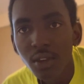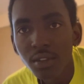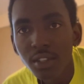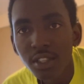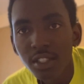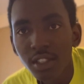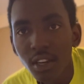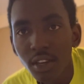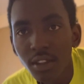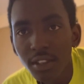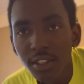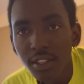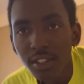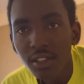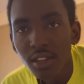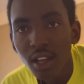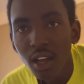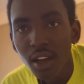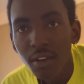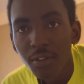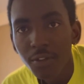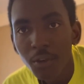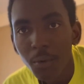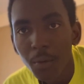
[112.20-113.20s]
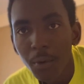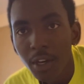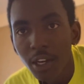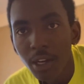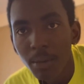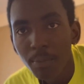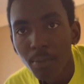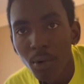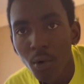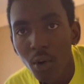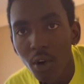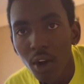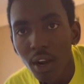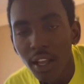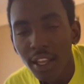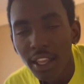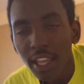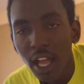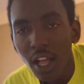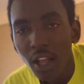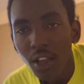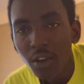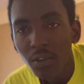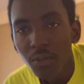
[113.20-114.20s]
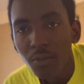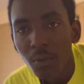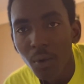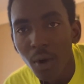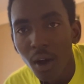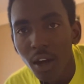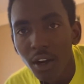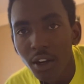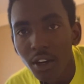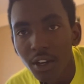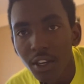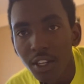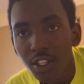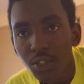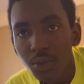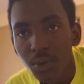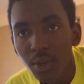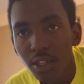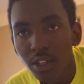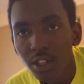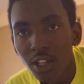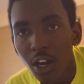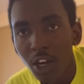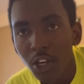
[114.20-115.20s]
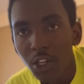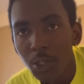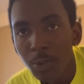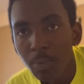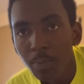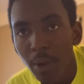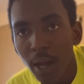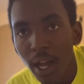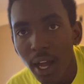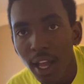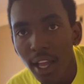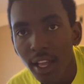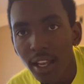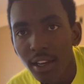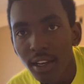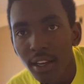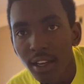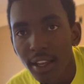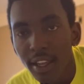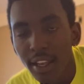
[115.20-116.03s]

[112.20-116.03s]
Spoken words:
to start this off, we're gonna pour a gallon of water into a large pot